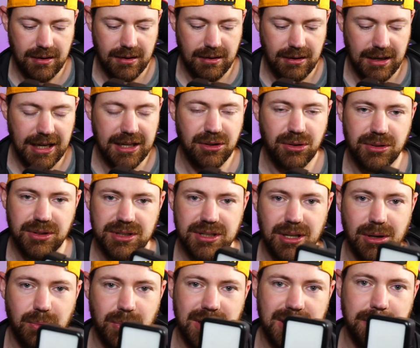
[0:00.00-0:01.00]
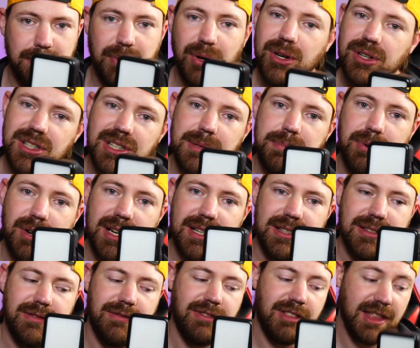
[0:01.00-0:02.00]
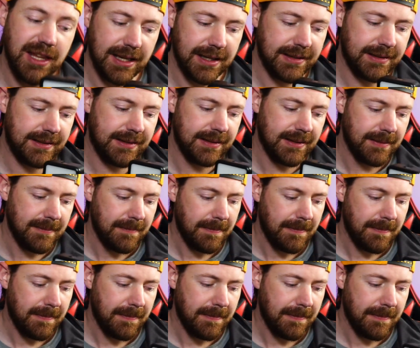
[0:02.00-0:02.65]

And also, with the purchase price of this,